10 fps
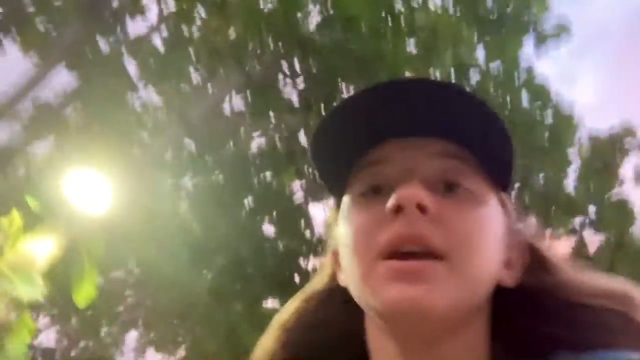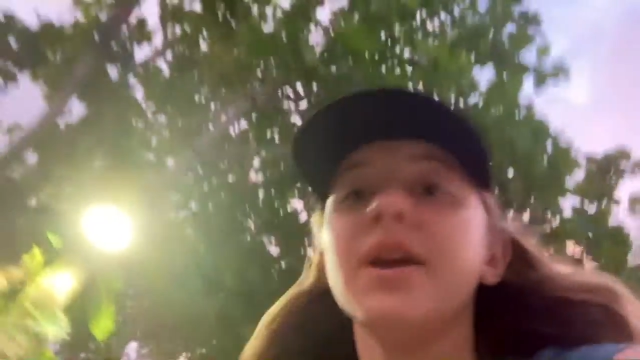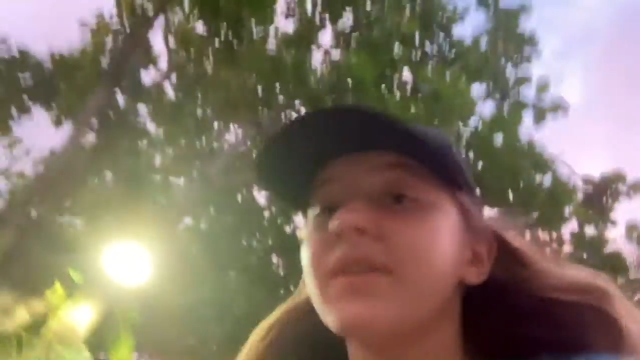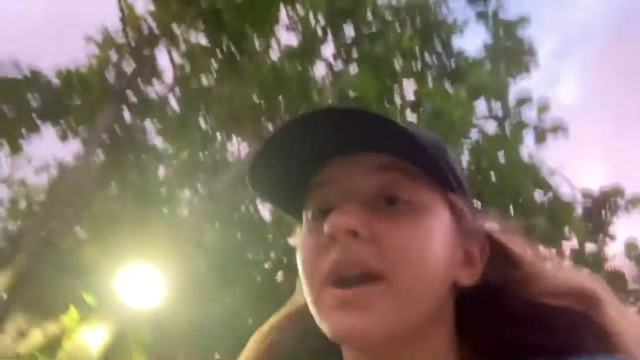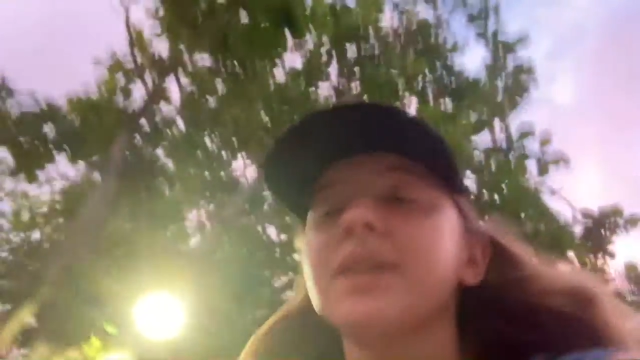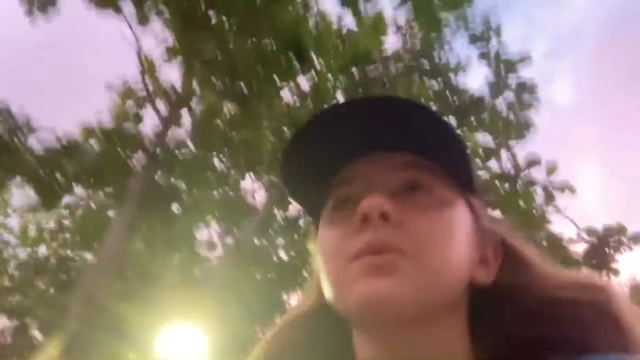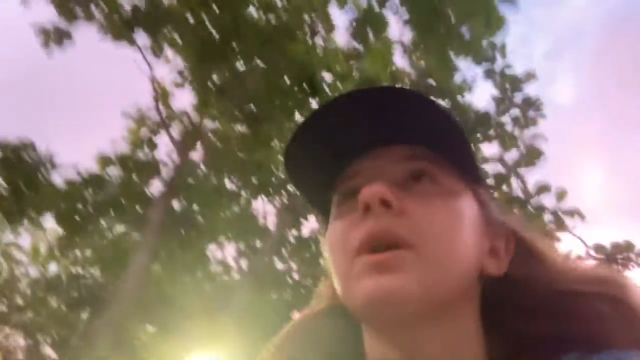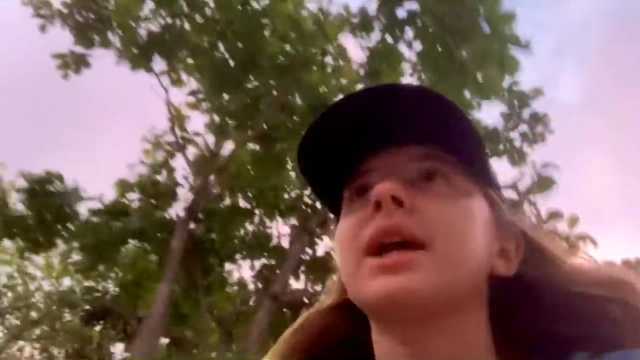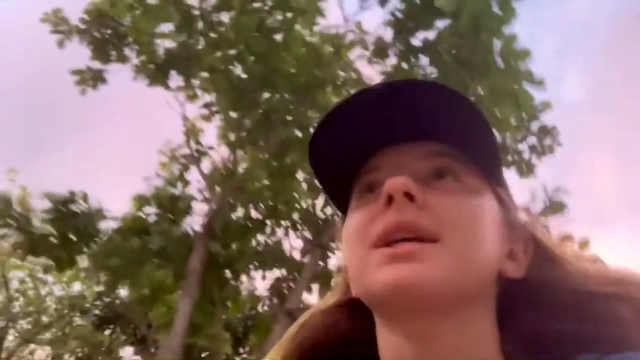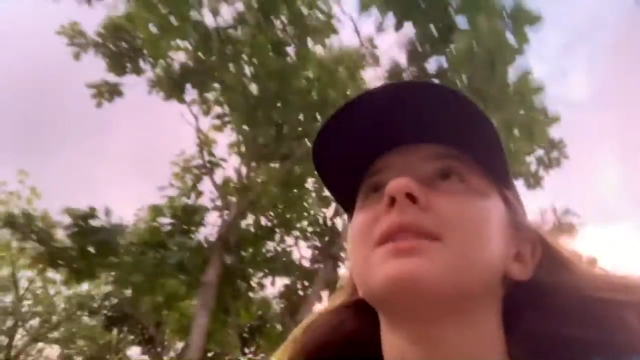If you guys
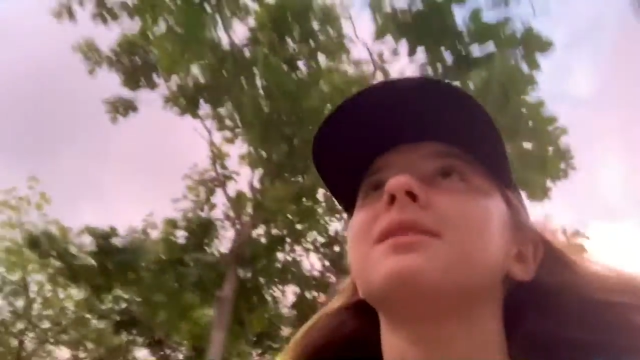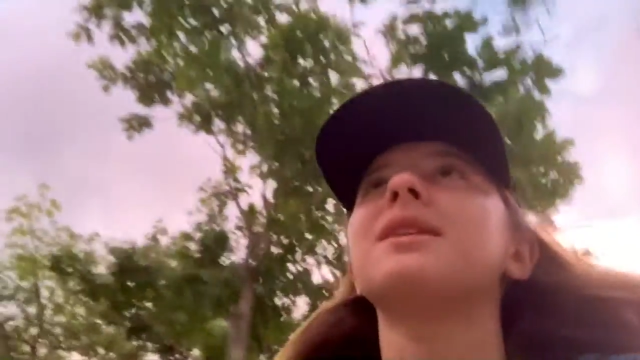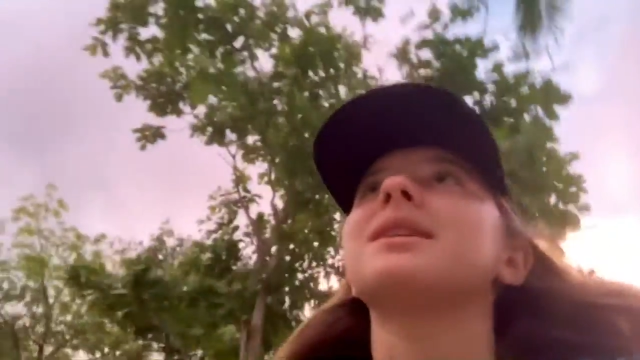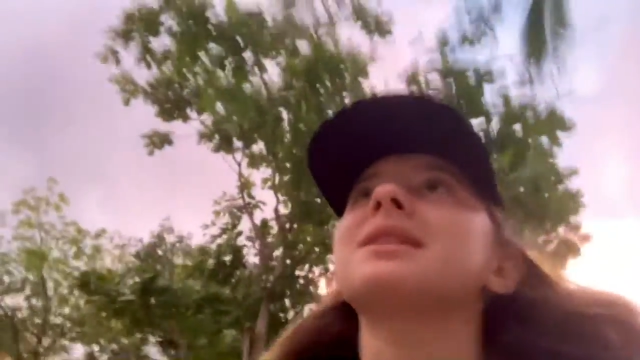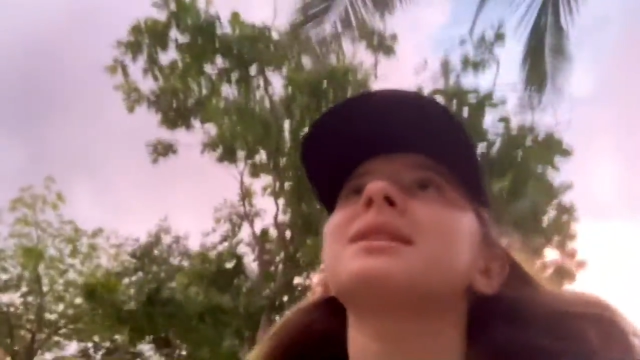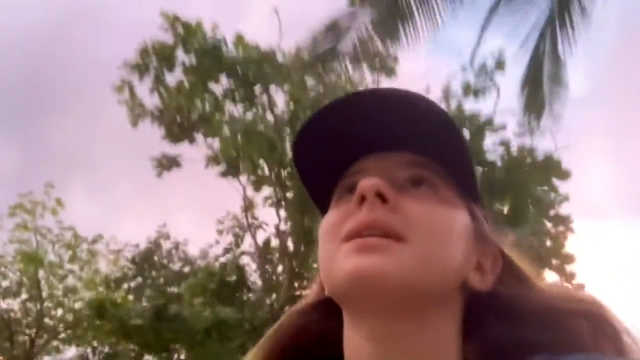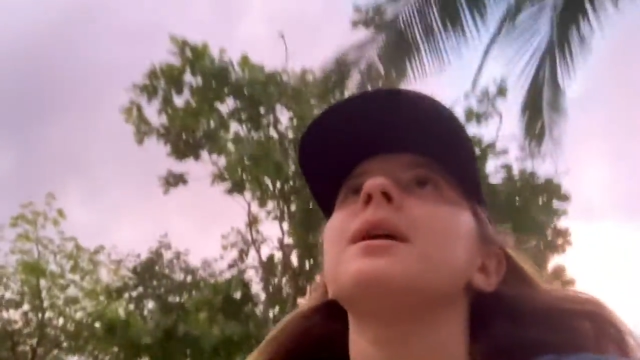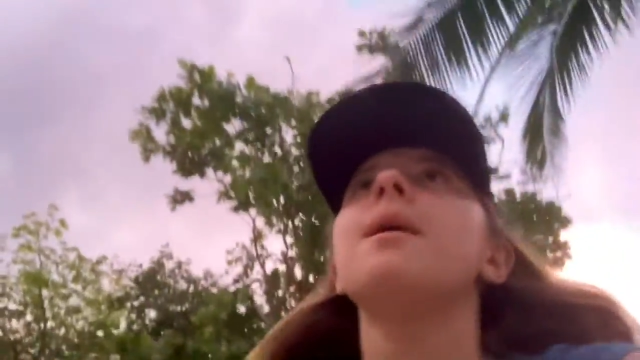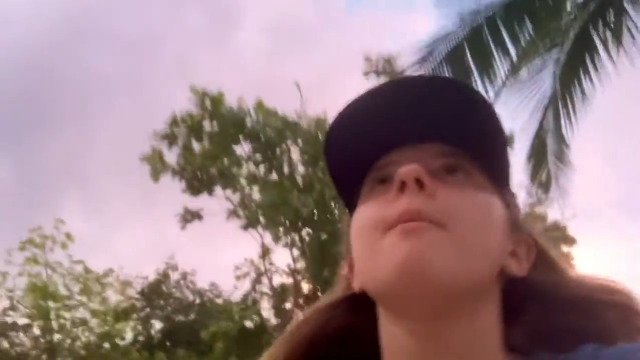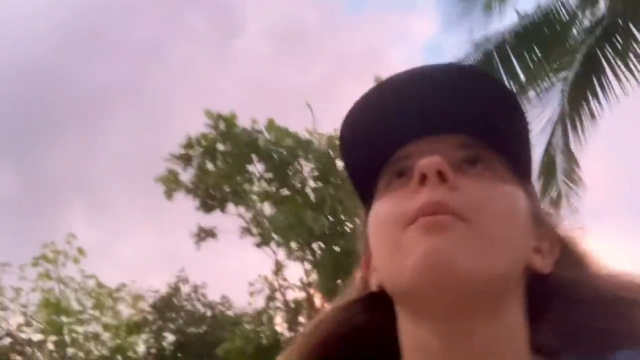want, I can do this
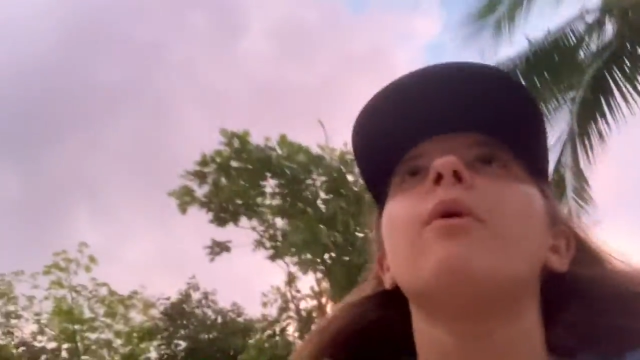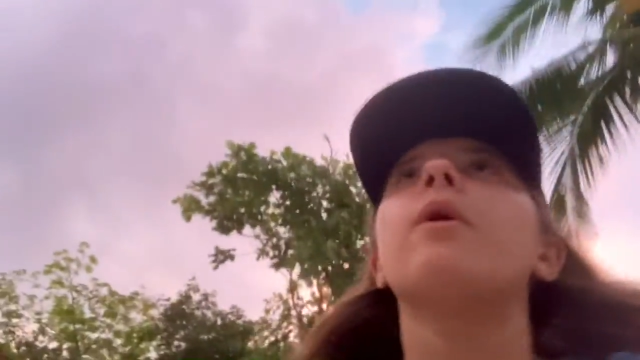more